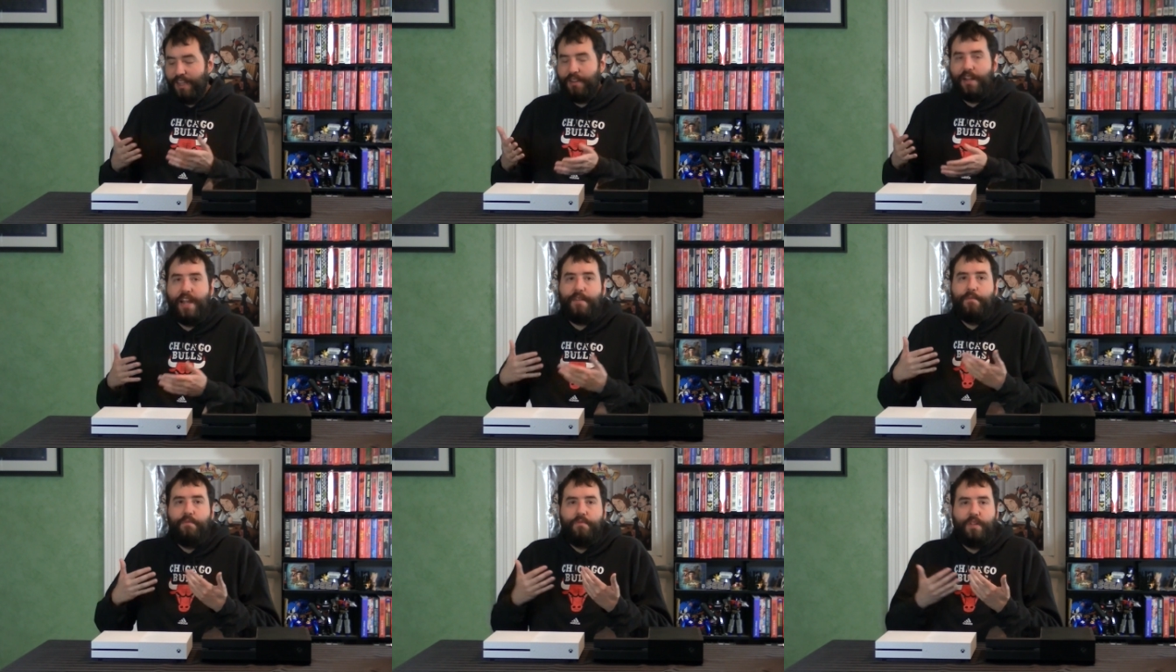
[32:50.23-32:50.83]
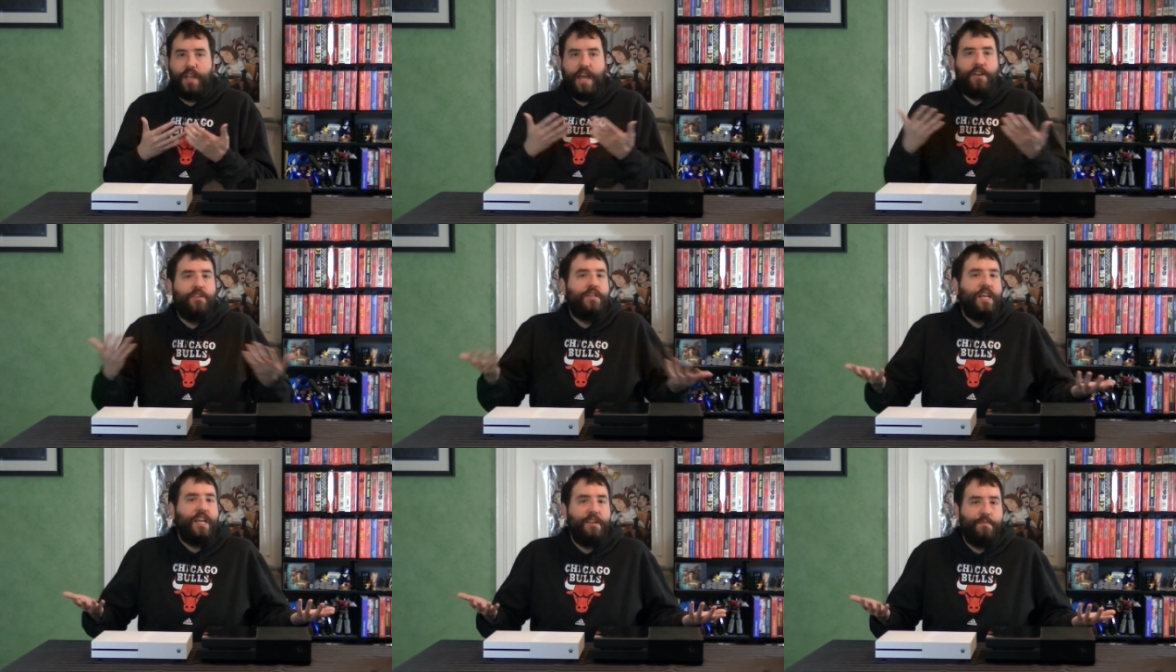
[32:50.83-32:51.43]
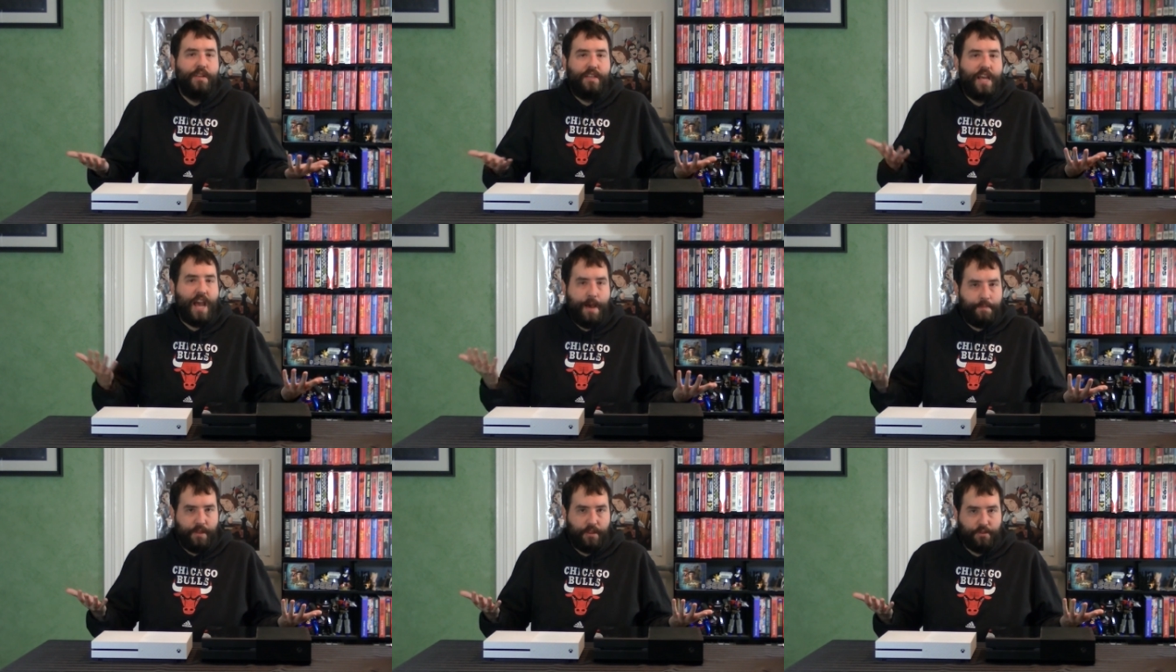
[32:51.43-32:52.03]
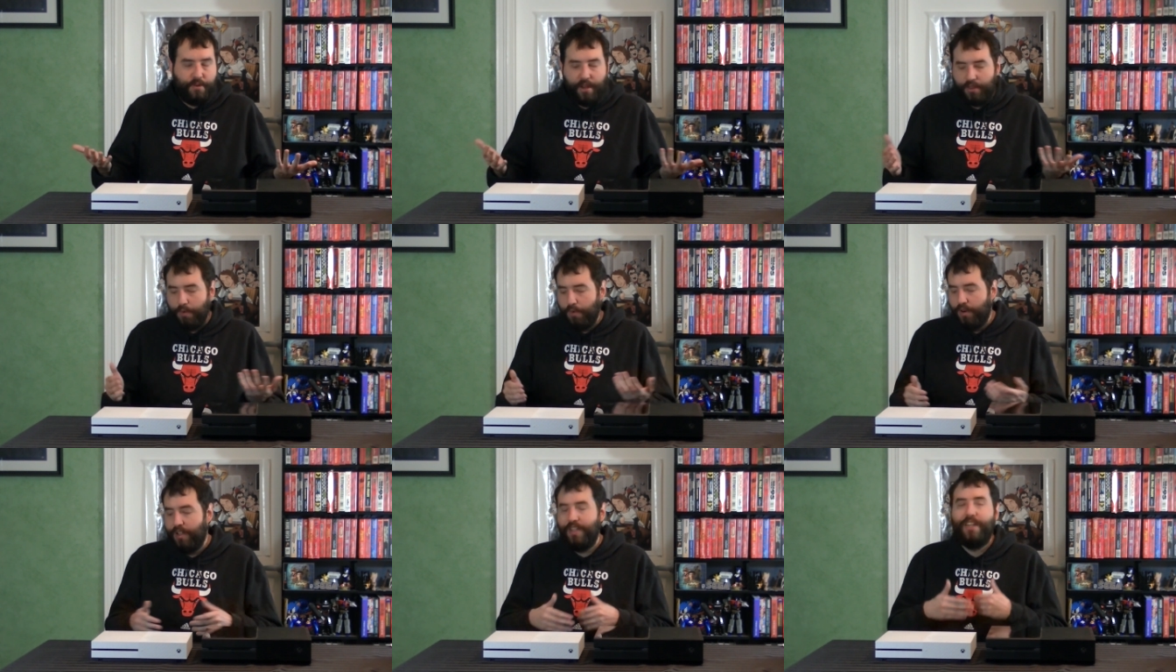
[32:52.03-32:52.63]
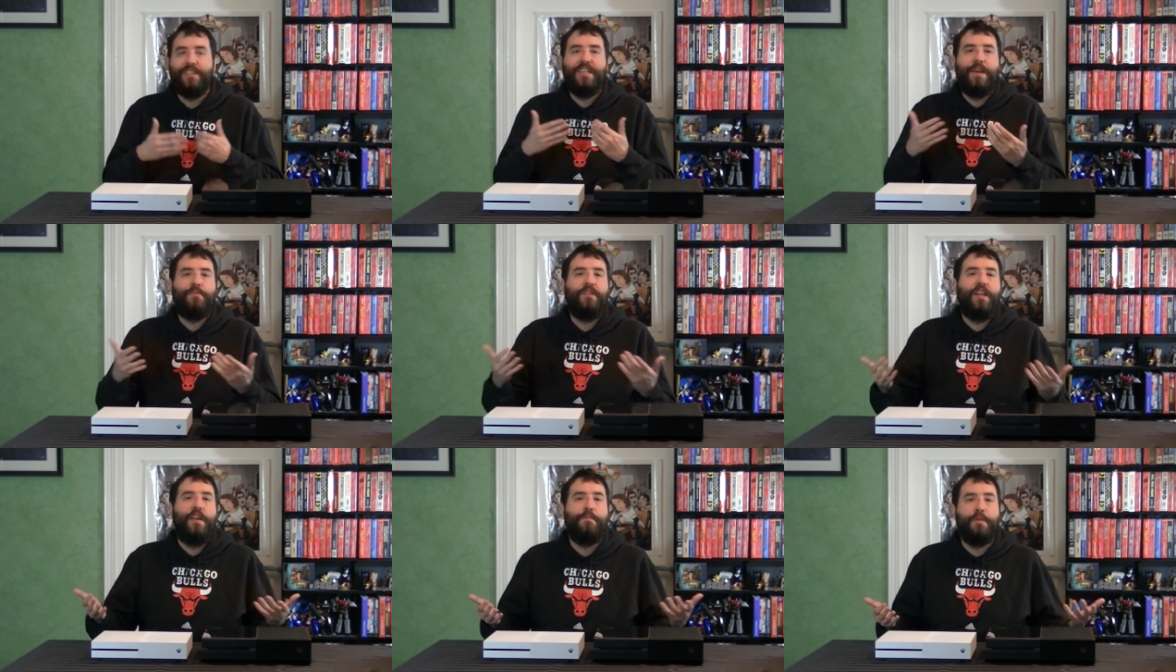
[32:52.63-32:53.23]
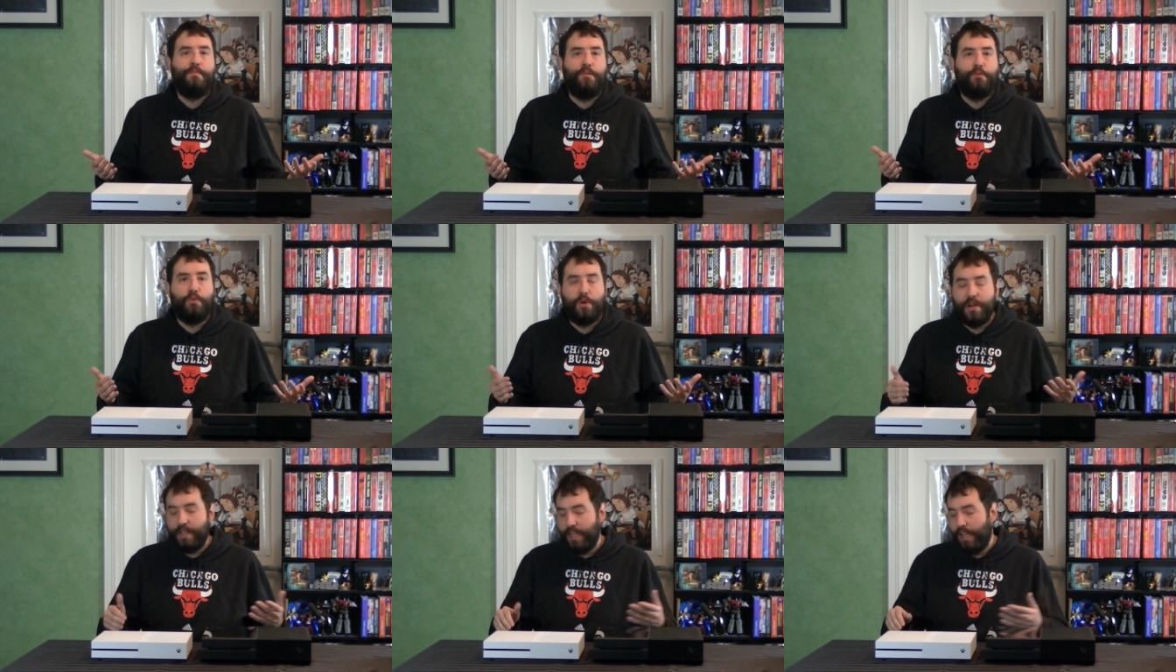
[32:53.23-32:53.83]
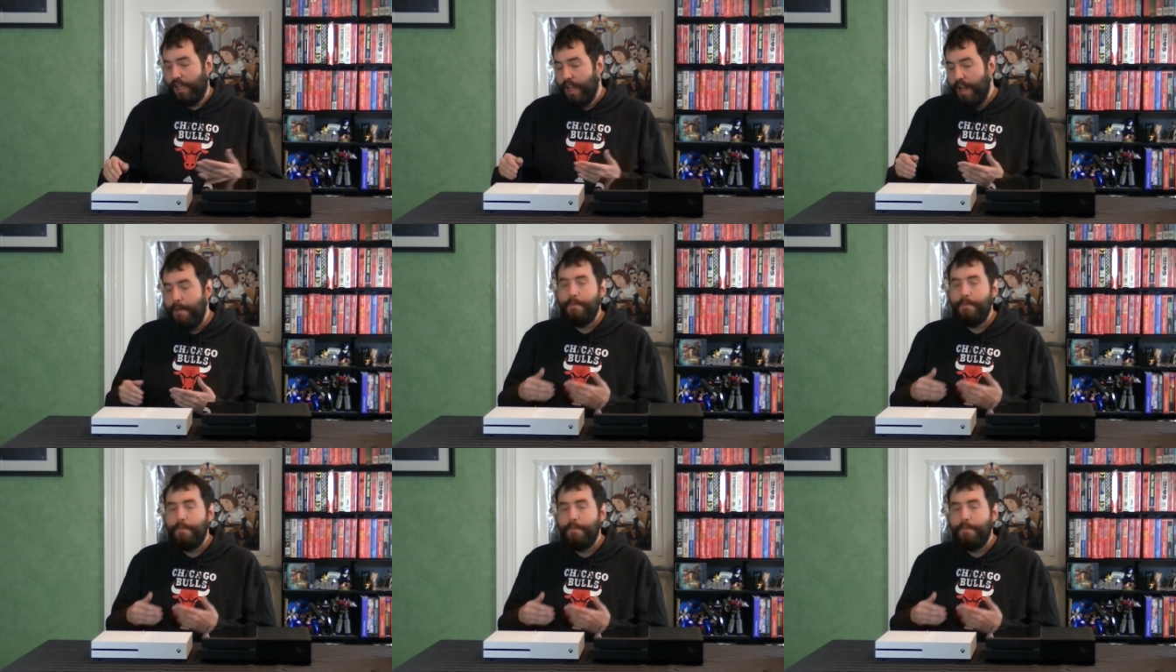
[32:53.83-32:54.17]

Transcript: like entertainment happen throughout the world, and it's kept a lot of people working.